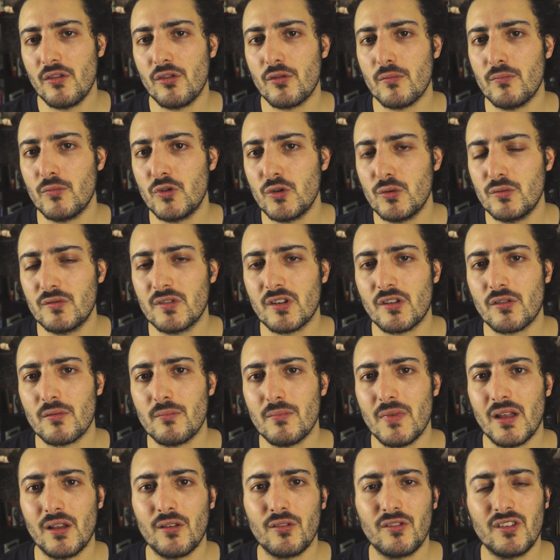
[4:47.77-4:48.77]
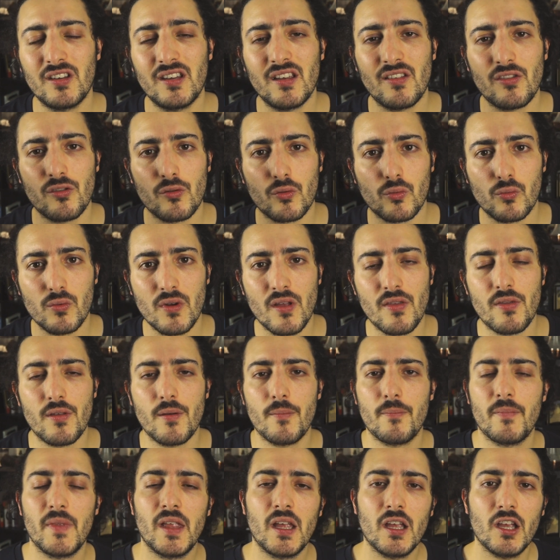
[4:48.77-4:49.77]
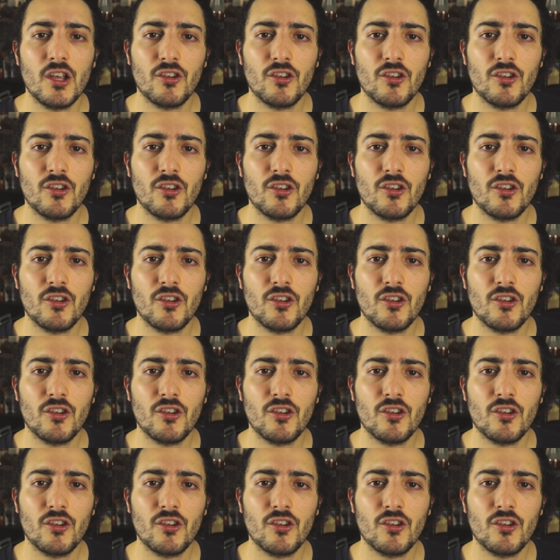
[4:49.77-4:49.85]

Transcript: the music, the melody, and the rhythm.